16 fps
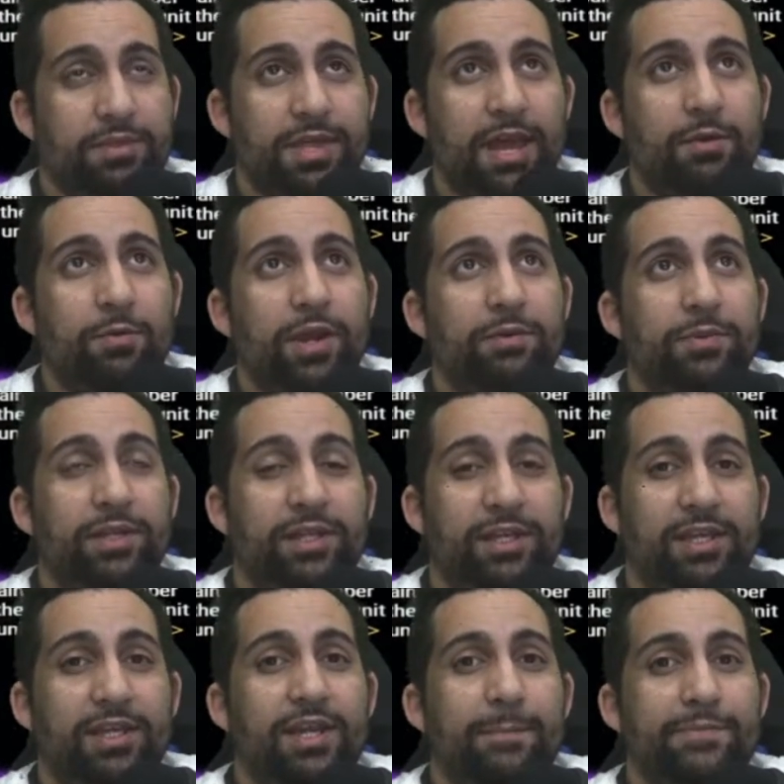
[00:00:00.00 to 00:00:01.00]
That way, when
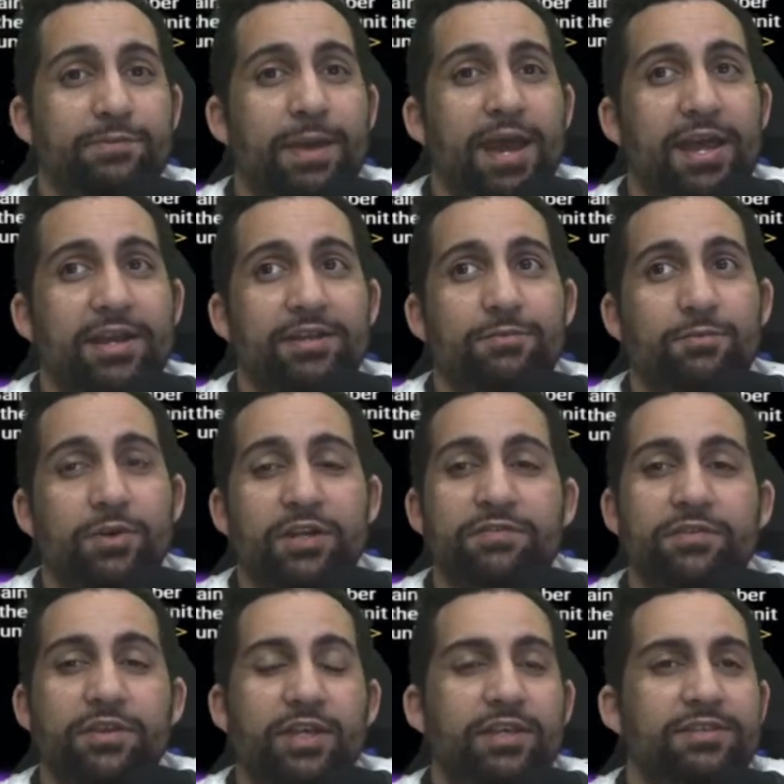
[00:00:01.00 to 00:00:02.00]
he comes back,
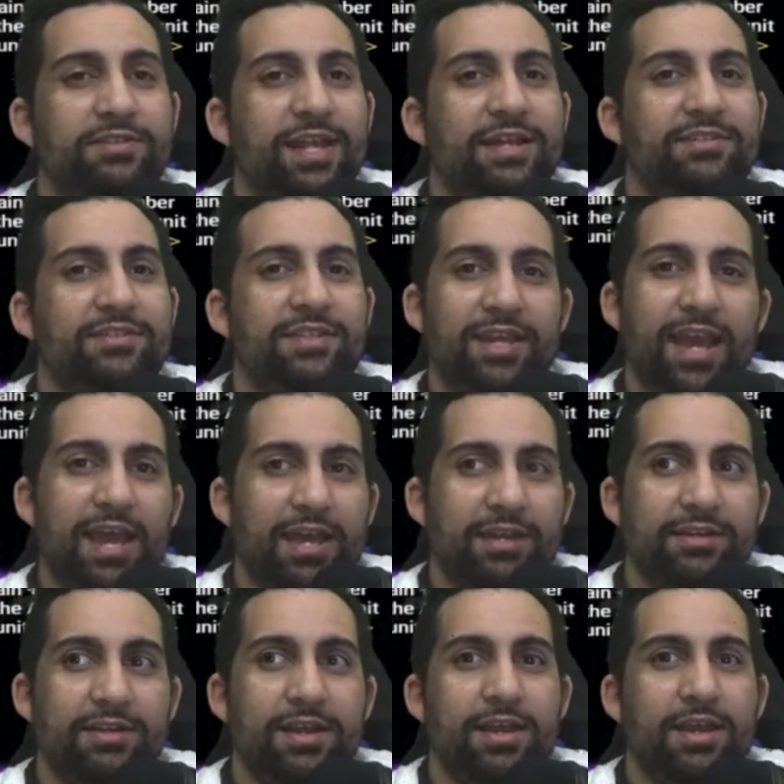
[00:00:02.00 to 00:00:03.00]
whatever stats he
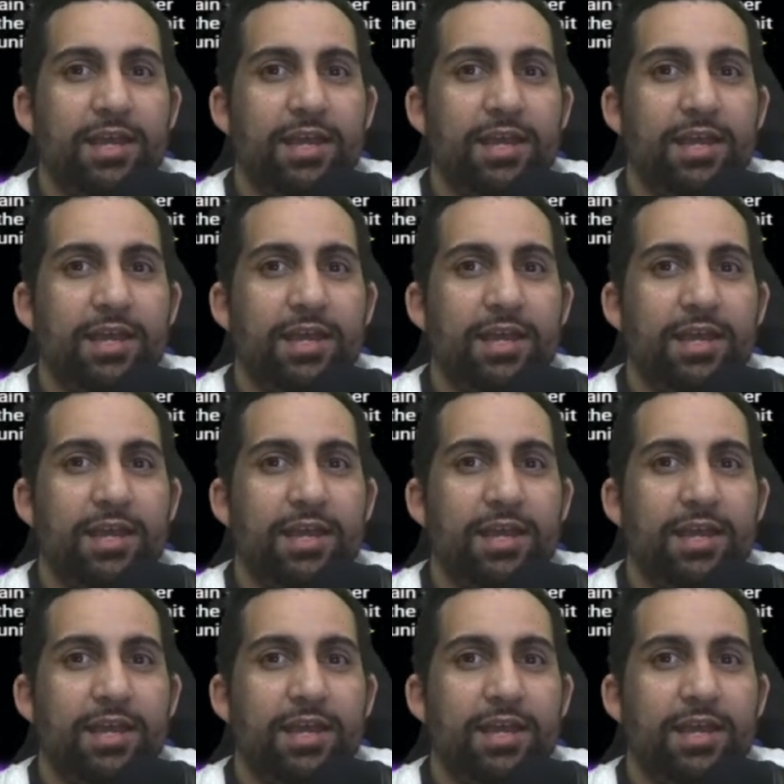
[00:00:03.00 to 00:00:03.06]
had,